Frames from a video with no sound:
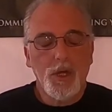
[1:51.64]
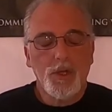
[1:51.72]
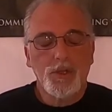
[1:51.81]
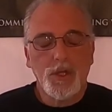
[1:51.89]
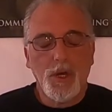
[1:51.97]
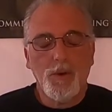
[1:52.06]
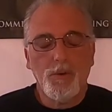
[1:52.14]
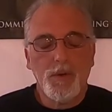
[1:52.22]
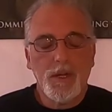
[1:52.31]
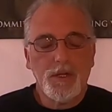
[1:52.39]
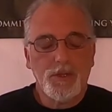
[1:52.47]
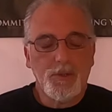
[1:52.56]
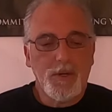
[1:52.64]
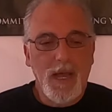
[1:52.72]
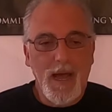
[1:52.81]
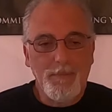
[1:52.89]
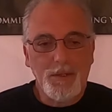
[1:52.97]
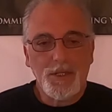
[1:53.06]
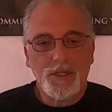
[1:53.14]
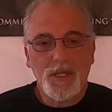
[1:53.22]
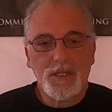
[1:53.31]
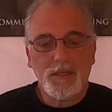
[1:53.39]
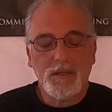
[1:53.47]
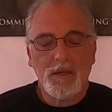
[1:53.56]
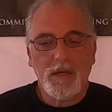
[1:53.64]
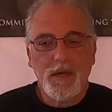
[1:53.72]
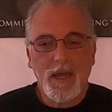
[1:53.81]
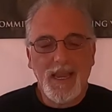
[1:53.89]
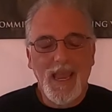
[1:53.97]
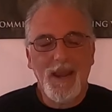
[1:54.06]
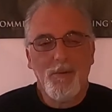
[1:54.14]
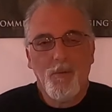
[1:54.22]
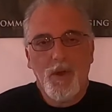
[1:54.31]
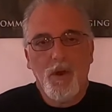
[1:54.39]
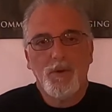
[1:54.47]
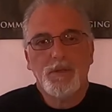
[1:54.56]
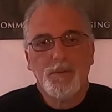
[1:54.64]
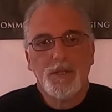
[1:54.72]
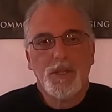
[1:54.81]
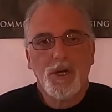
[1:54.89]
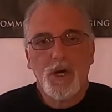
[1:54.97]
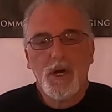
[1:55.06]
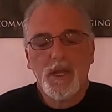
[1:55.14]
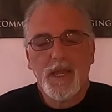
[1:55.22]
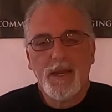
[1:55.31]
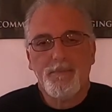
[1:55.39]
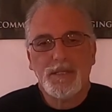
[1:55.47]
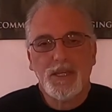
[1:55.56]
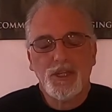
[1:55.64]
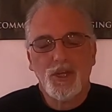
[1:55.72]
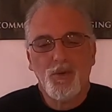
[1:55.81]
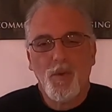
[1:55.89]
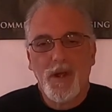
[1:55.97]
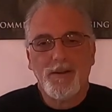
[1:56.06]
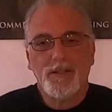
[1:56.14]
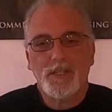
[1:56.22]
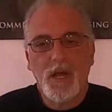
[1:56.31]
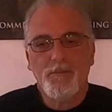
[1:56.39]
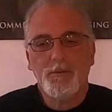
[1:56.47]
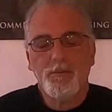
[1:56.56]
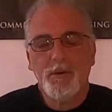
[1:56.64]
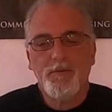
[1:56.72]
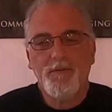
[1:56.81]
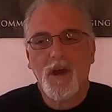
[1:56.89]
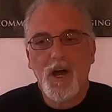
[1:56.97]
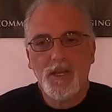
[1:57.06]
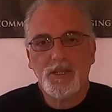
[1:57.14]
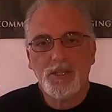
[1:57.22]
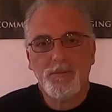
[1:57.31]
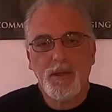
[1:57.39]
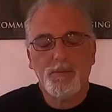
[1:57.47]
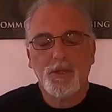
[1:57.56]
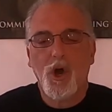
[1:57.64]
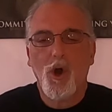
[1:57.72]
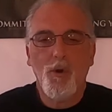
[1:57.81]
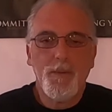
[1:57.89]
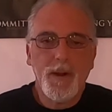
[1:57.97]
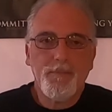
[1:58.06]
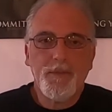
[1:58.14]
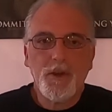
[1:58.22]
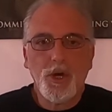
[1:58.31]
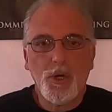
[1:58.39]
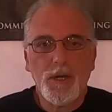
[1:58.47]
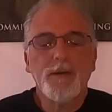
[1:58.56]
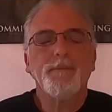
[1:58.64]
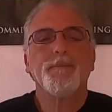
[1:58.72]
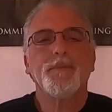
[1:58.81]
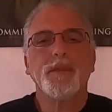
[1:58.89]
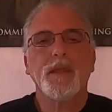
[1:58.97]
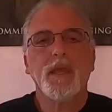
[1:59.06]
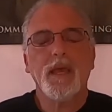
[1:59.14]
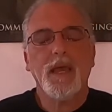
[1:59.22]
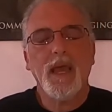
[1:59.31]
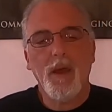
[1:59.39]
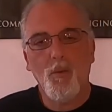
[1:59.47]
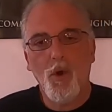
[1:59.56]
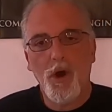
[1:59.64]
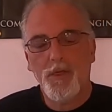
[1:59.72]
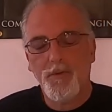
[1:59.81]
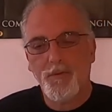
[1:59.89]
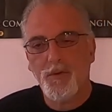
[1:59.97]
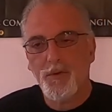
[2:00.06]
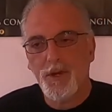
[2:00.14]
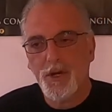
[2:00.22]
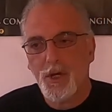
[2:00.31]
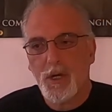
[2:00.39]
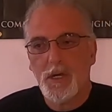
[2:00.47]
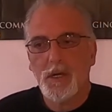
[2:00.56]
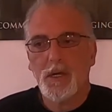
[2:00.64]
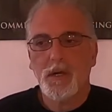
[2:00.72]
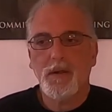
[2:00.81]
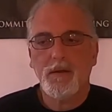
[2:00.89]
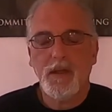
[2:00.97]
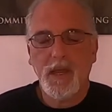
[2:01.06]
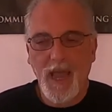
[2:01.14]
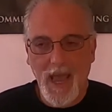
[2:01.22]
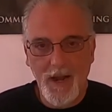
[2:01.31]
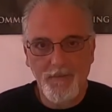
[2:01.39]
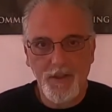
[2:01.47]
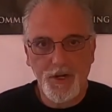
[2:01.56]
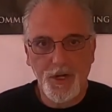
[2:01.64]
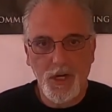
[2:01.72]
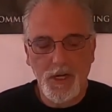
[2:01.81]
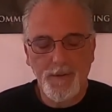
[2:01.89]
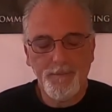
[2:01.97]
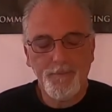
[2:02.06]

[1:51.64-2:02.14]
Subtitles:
So to accomplish this, again, we always put the dog in a position where it's comfortable for us to be able to open up the door and walk through the door ahead of the dog.